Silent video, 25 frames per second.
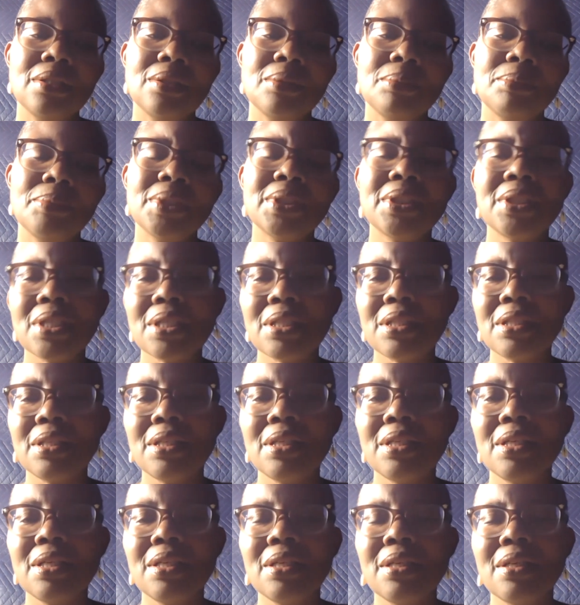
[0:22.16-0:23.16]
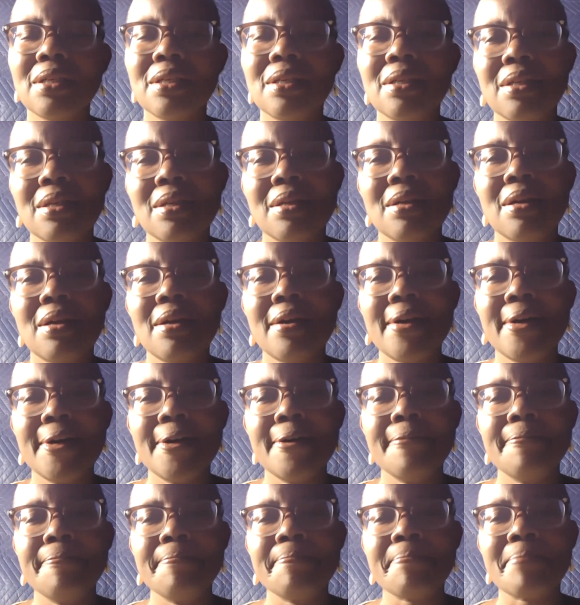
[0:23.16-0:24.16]
particularly,
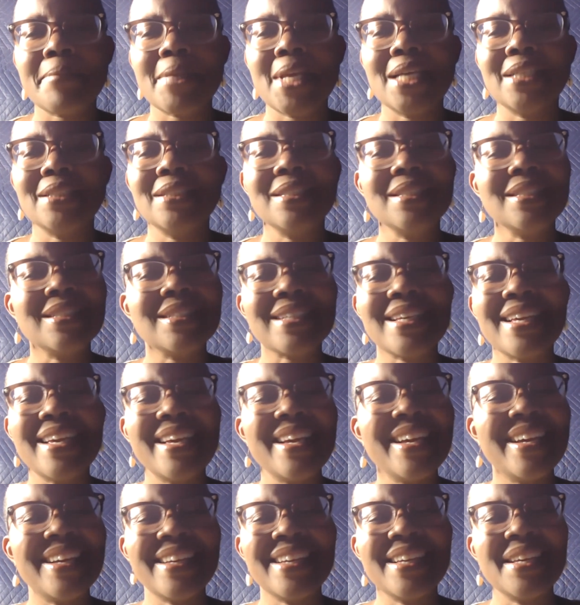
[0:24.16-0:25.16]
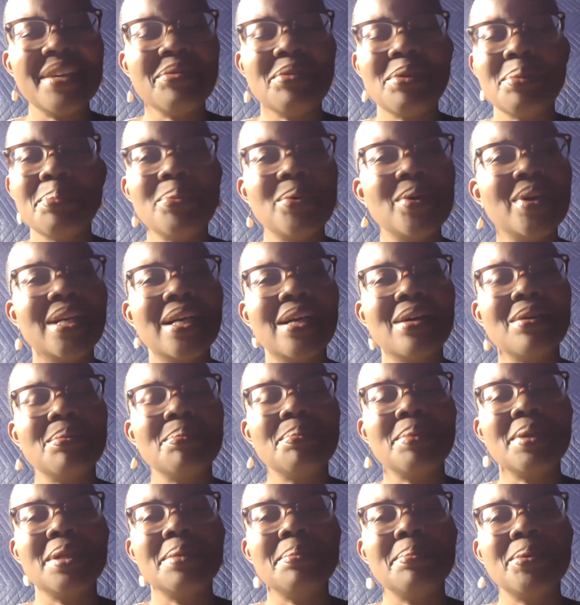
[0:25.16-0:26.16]
I just can't give up on our
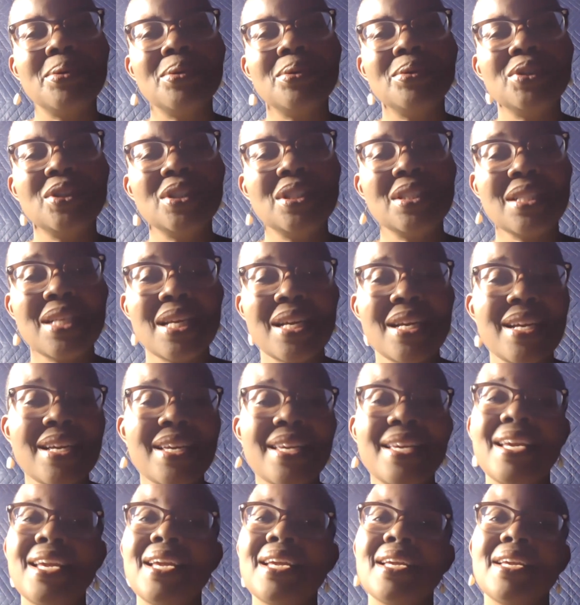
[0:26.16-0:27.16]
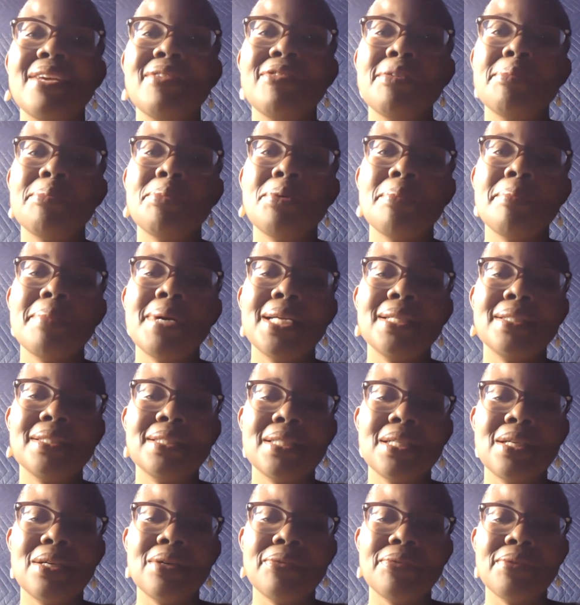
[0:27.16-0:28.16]
people, just like I can't give up on
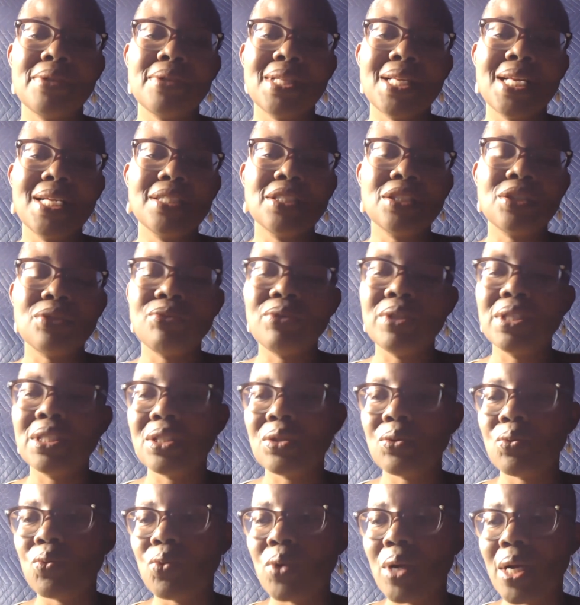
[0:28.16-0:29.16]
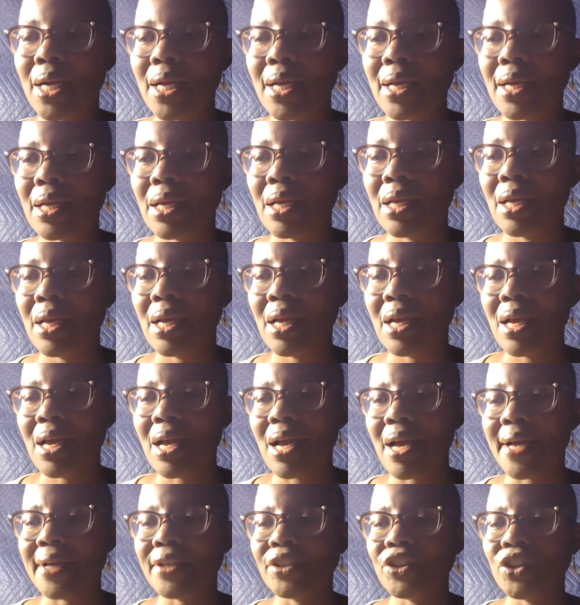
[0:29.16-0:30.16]
myself. And that's the reason why
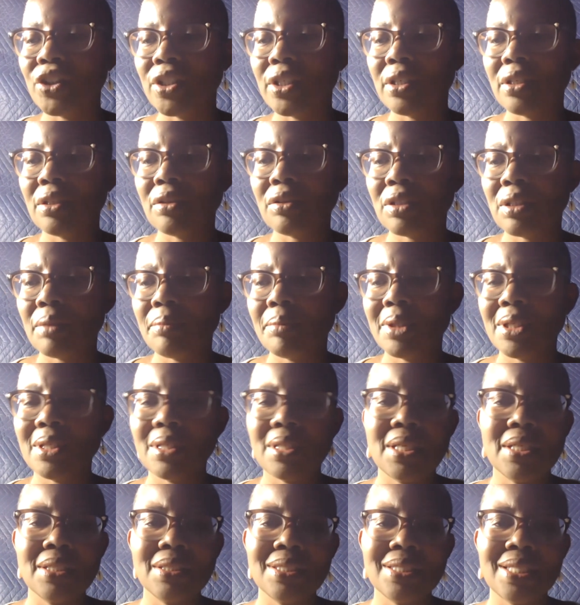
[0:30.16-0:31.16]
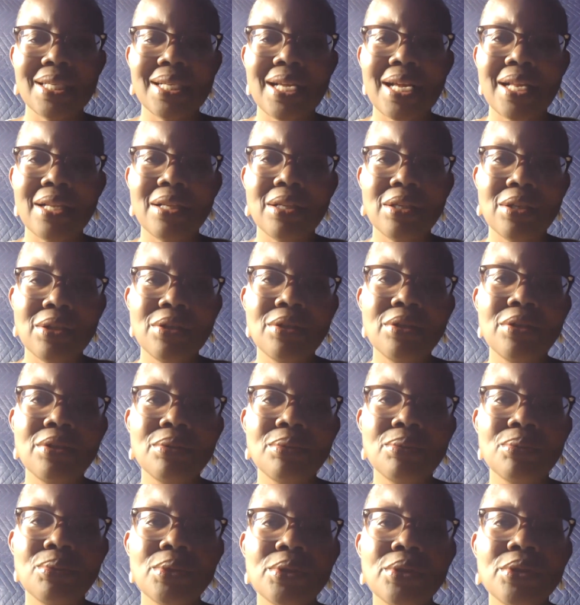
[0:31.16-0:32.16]
I share some of the things that I learned
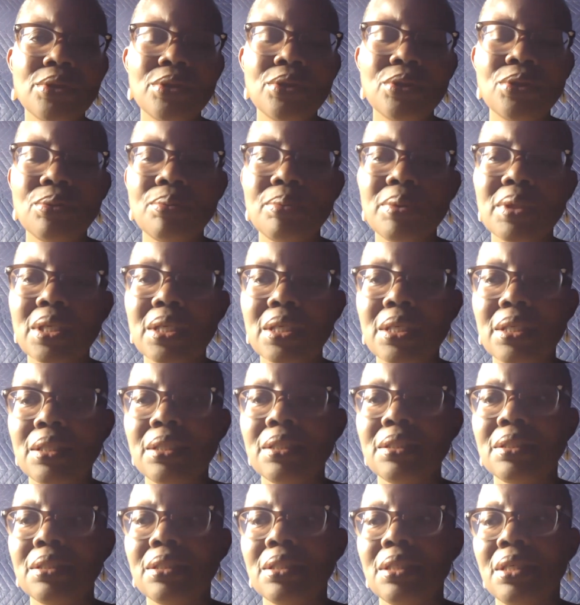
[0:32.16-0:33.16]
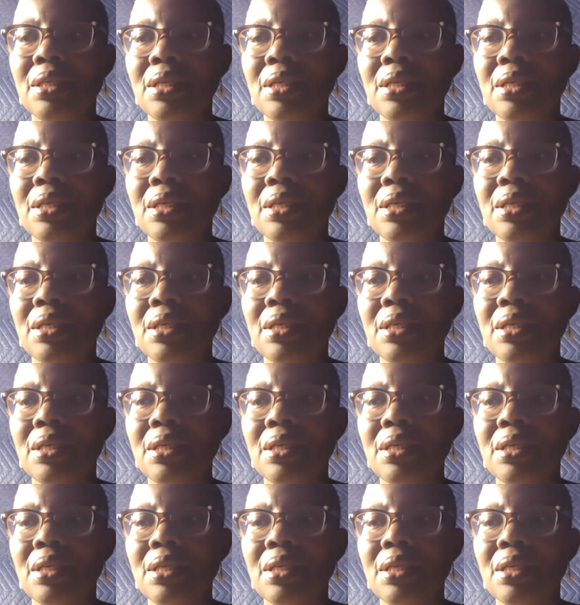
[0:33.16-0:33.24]
with you, because